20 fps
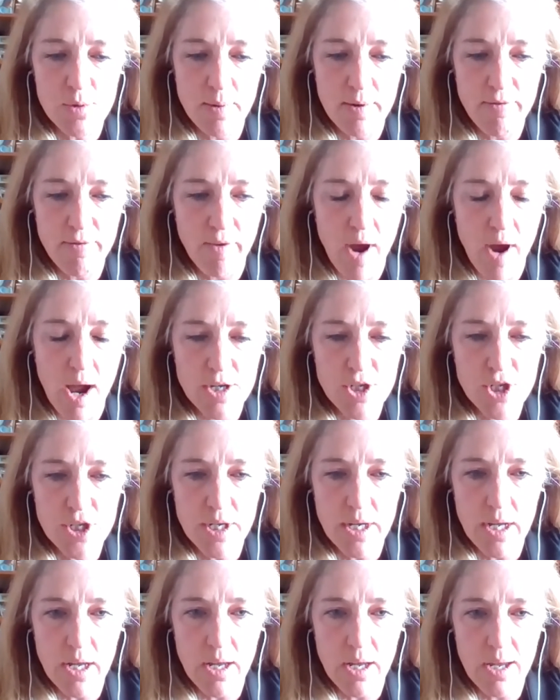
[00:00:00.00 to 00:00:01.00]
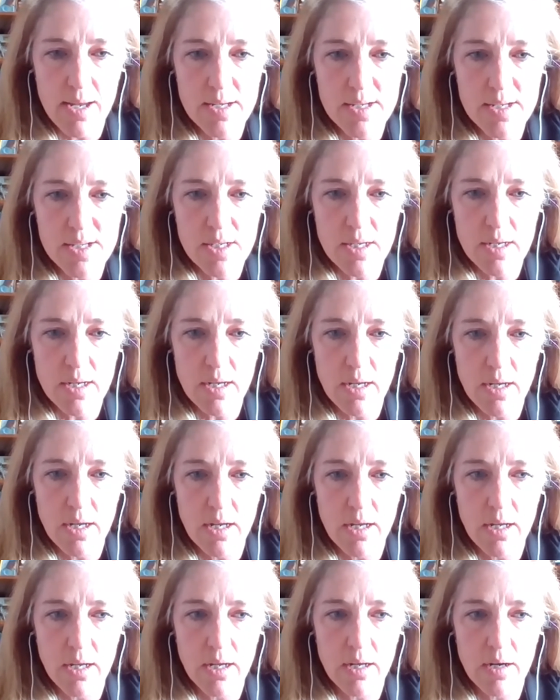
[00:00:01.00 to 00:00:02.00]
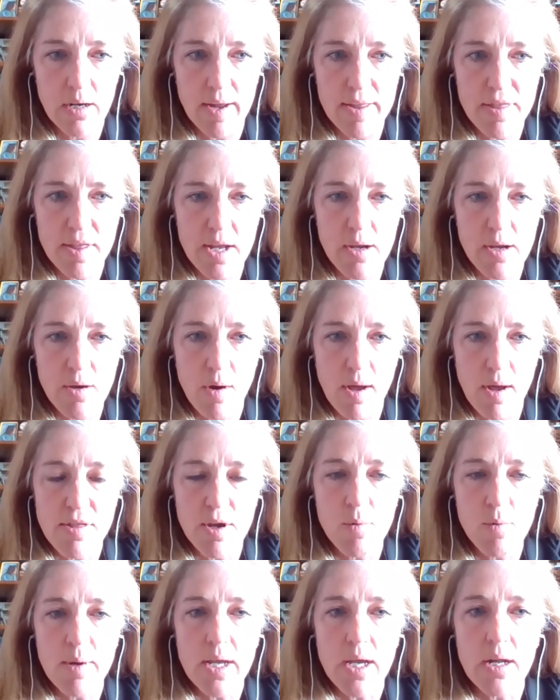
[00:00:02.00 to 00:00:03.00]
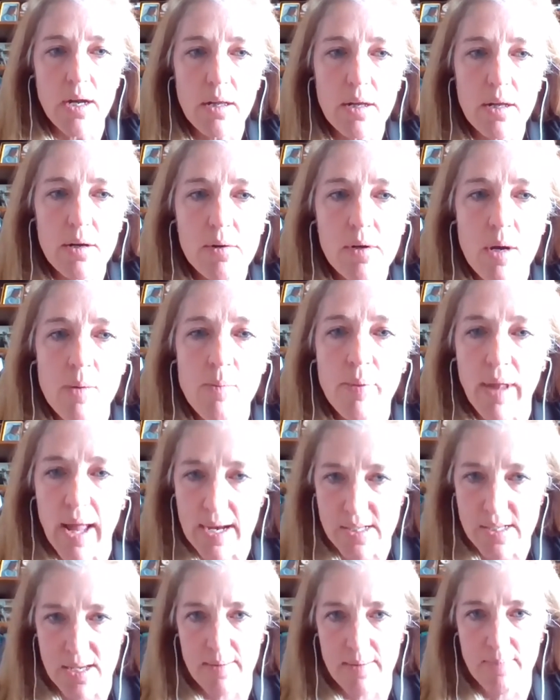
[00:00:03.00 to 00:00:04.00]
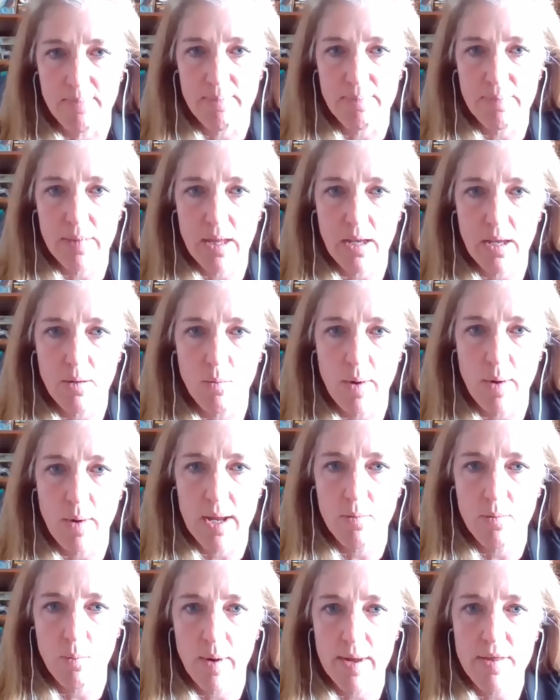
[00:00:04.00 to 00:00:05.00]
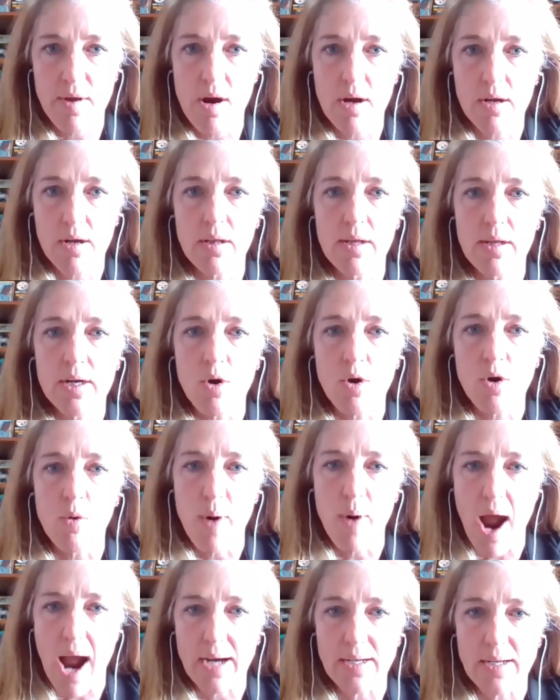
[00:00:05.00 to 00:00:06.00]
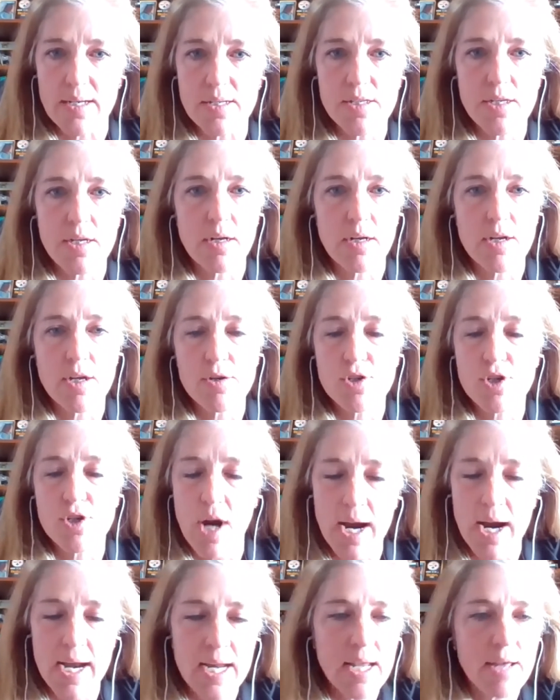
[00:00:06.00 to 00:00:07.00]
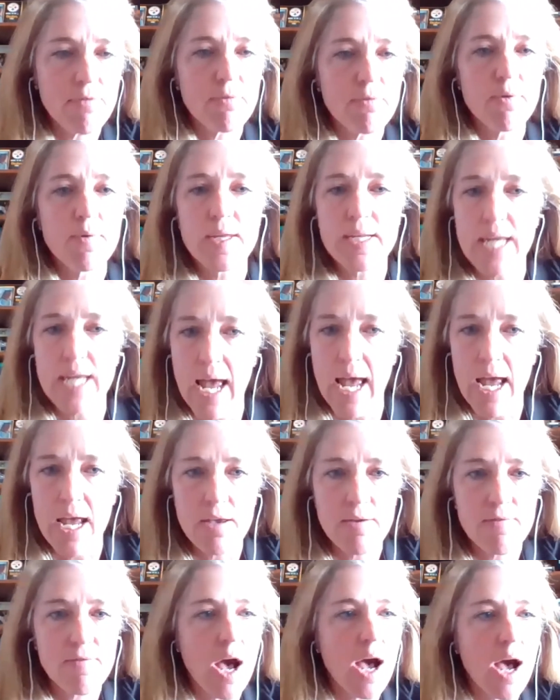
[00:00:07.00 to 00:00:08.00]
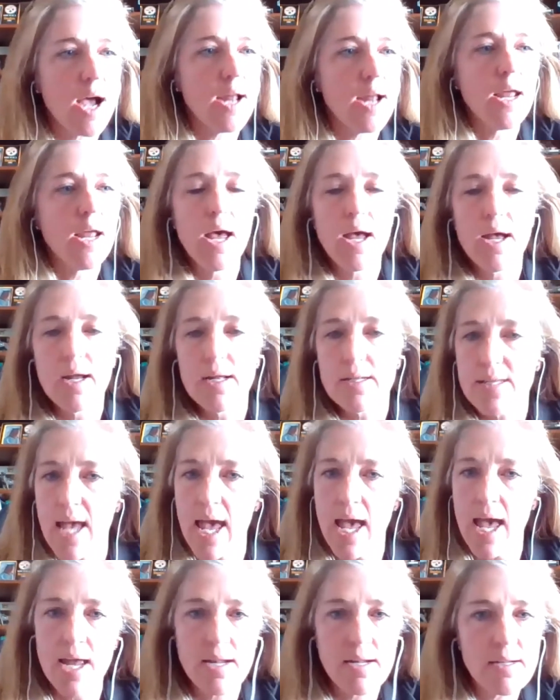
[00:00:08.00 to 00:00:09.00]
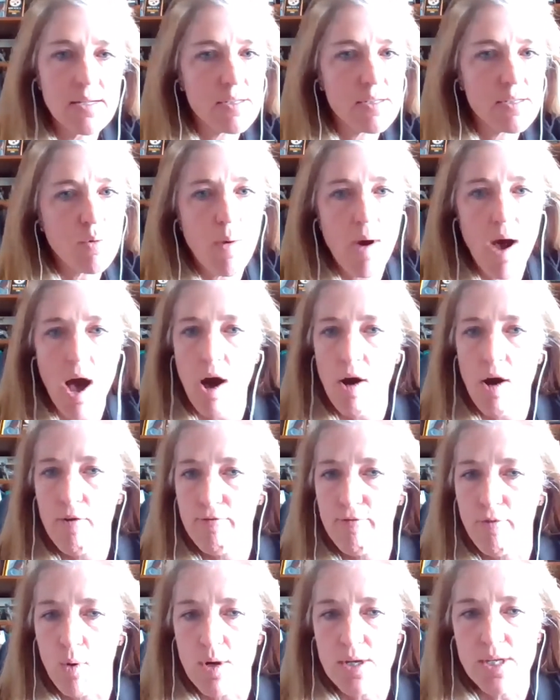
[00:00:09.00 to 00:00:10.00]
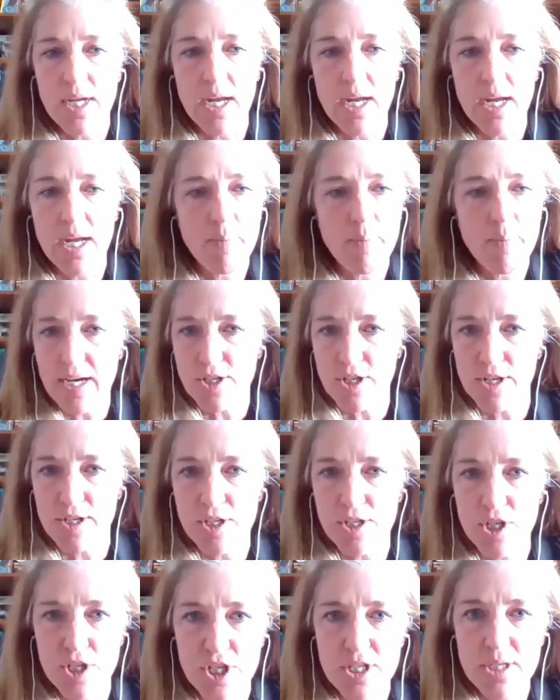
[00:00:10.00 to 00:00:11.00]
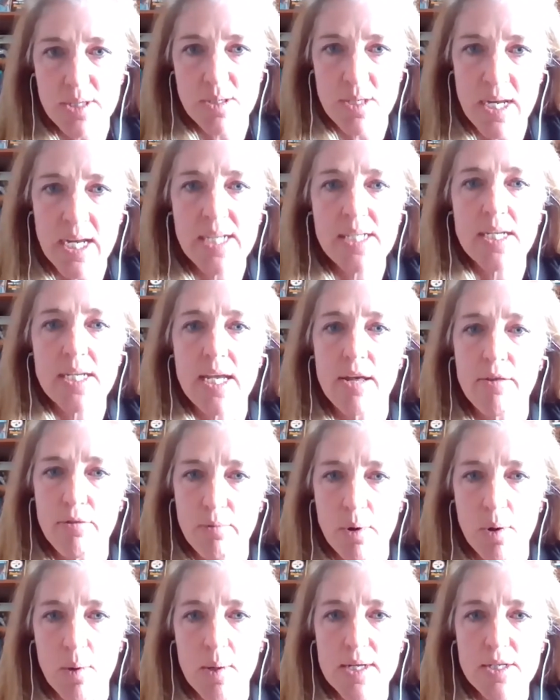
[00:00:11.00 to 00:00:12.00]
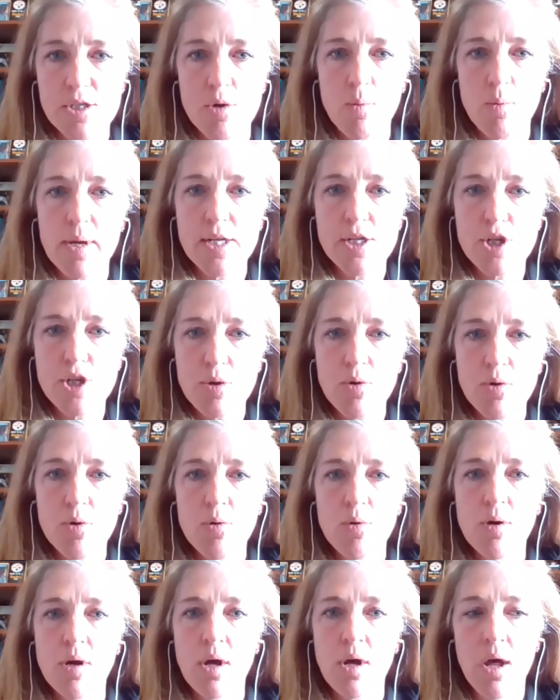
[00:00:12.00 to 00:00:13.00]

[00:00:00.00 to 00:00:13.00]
refresh is, you know, I think, I think we get a little complacent when with our clinical practice you know you're trying to get through the day you've got 10 12 14 patients you just need to get through it so we do